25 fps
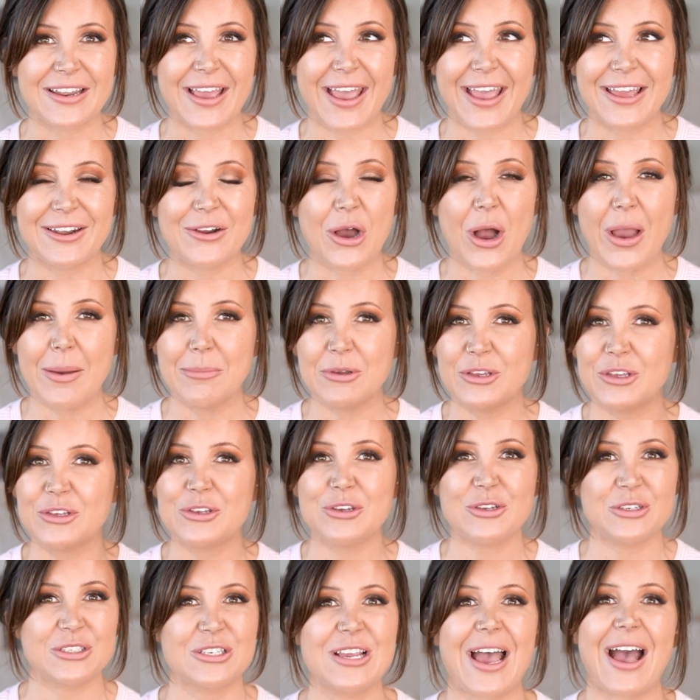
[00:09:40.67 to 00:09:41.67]
And I'm a
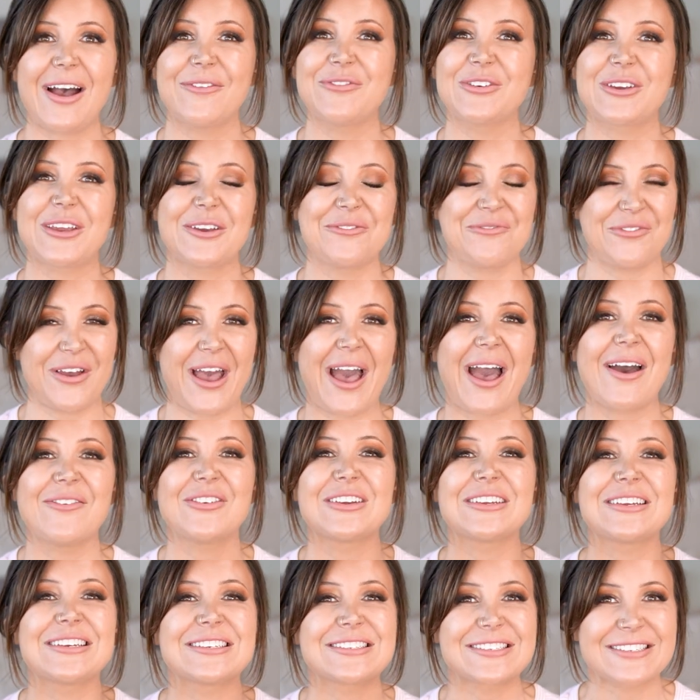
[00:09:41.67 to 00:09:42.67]
huge advocate for
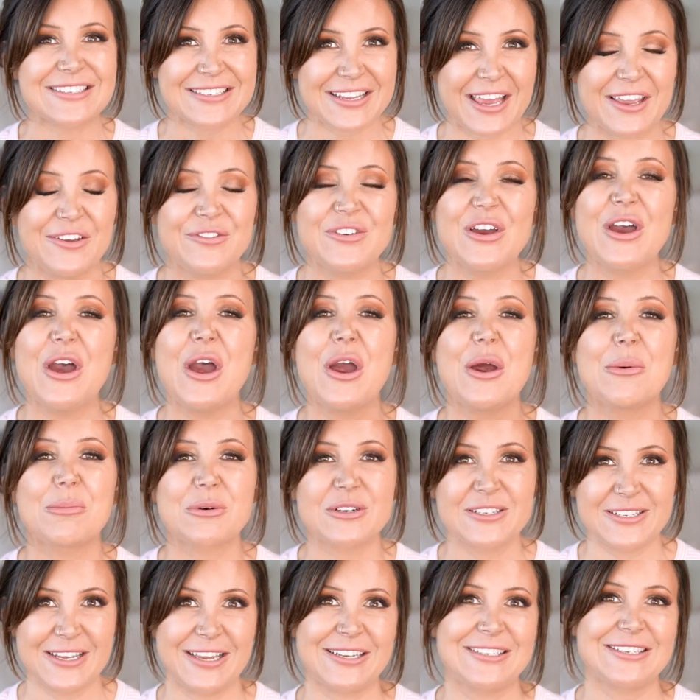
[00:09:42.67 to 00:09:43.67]
having safe,
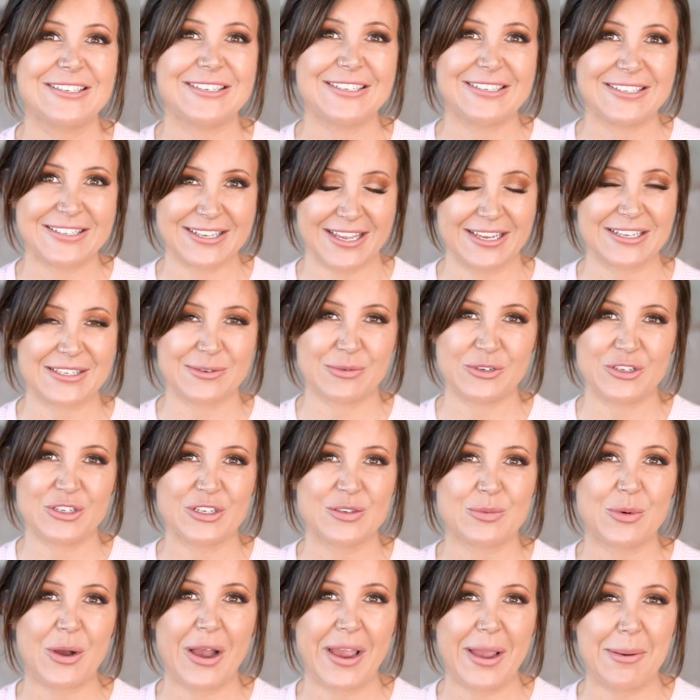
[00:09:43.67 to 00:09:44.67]
protected sex, which
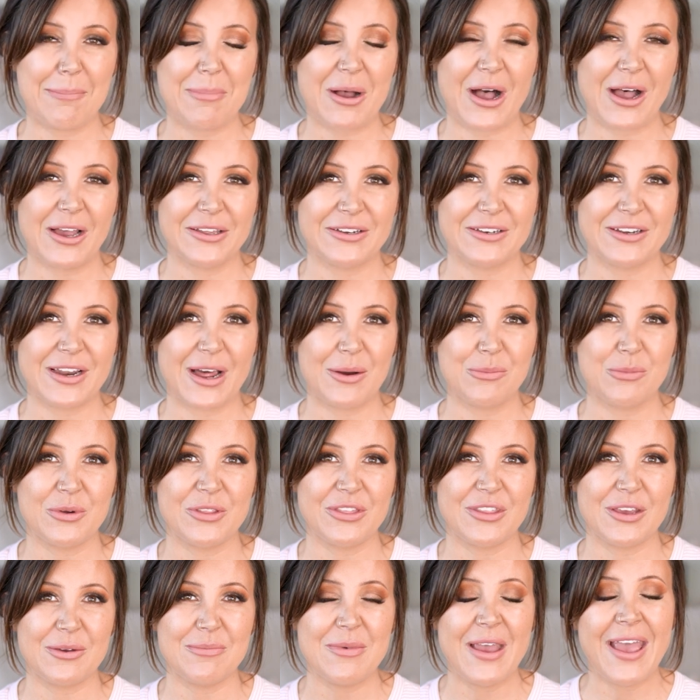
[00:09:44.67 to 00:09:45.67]
is why I partnered up
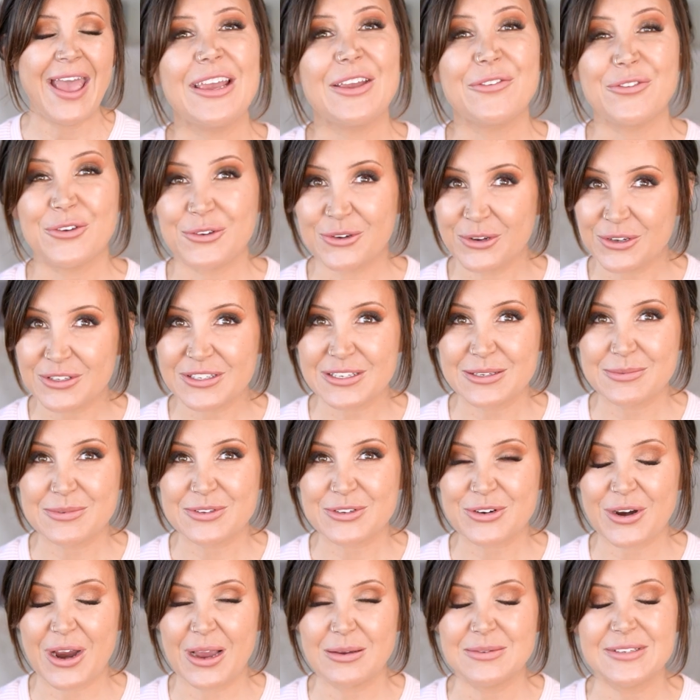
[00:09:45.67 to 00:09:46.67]
with them. If you're not
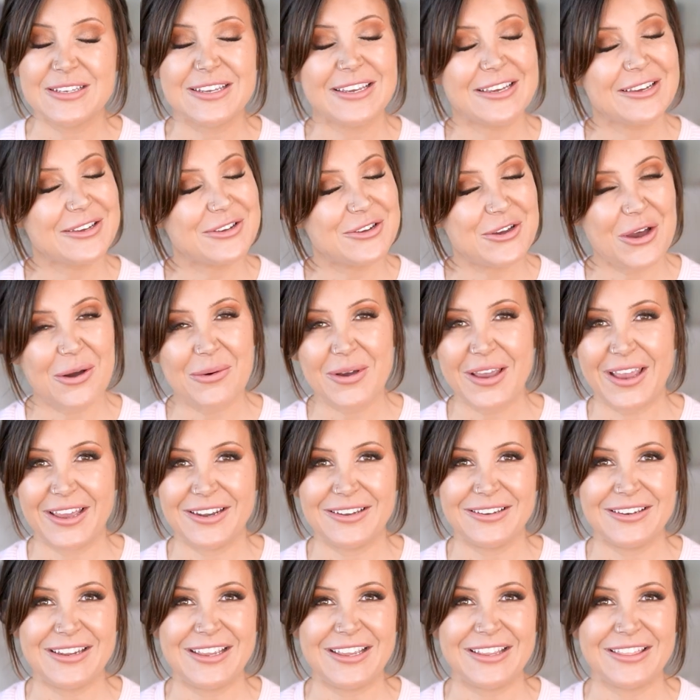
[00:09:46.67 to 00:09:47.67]
subscribed here, go ahead
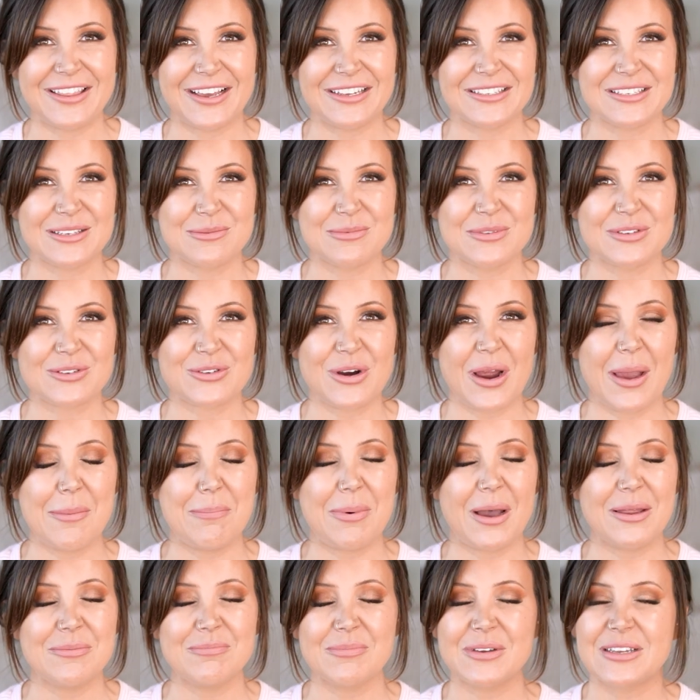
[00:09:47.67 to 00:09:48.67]
and hit that subscribe
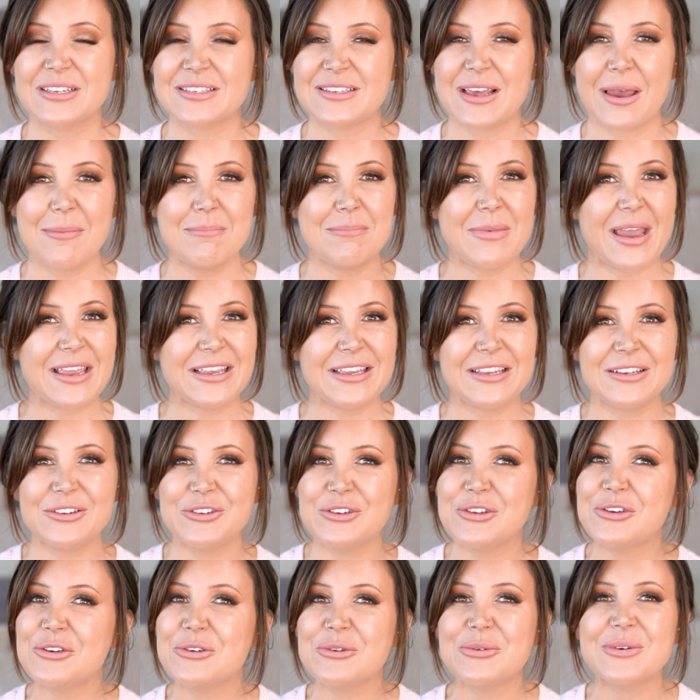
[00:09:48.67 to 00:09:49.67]
button, because I'm making
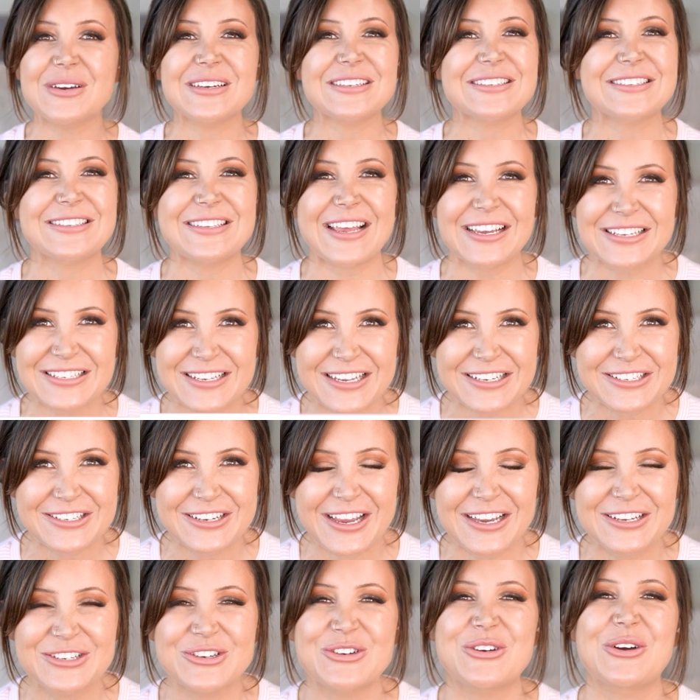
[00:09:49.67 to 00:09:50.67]
new sex
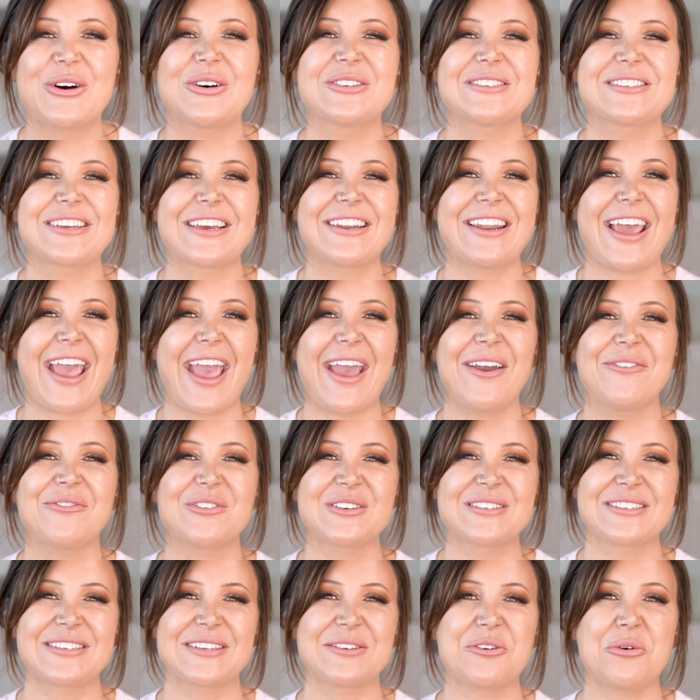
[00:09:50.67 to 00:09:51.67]
education content
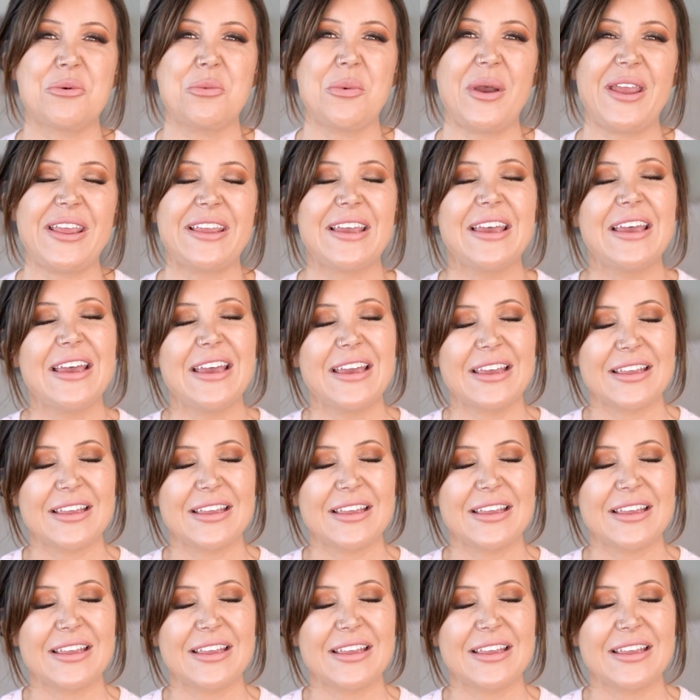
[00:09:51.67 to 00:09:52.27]
every single week.